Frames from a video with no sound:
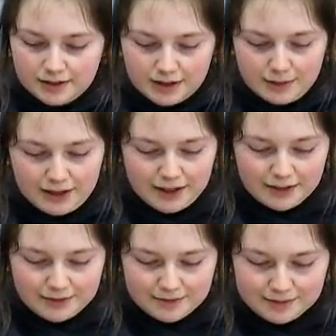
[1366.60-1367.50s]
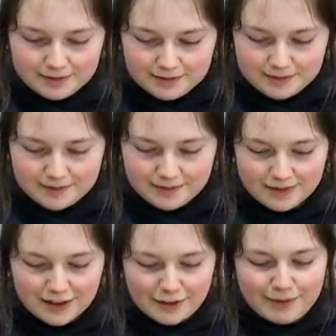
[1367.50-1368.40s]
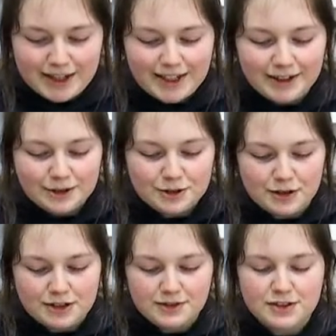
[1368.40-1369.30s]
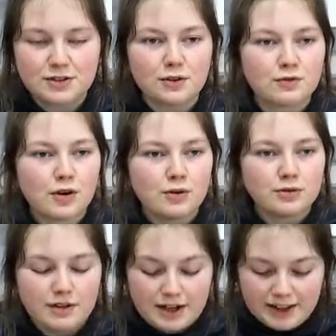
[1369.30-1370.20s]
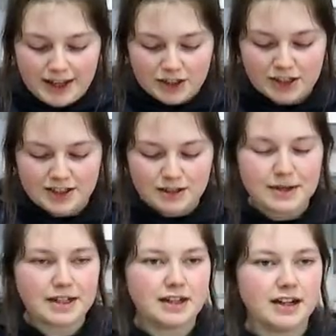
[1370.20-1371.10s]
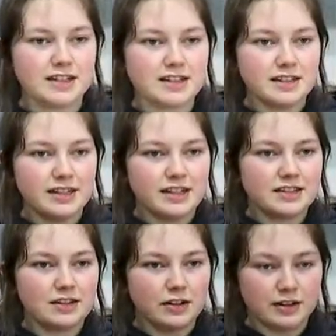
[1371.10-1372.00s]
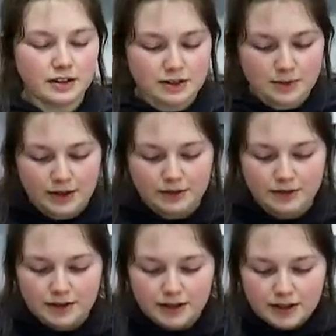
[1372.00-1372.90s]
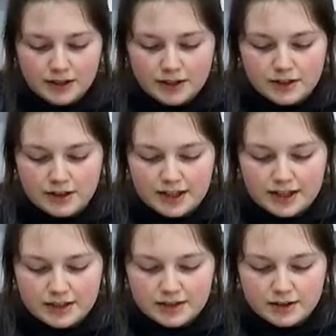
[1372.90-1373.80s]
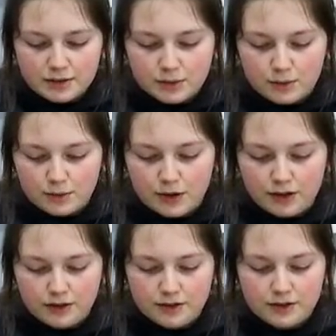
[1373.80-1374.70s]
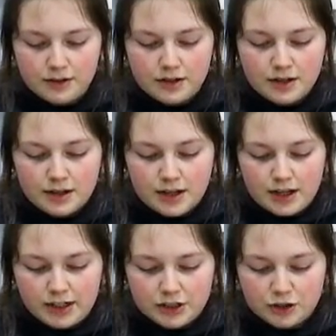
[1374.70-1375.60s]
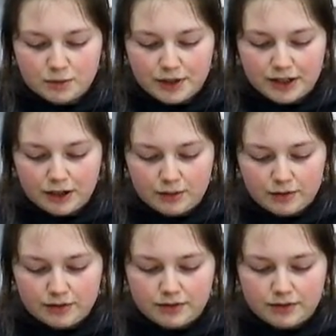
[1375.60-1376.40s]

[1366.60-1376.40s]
There we go. I've made a little crust. I've just sort of rolled around the edges, and it's made a nice, neat circle as well. So there's one, and it should pick up.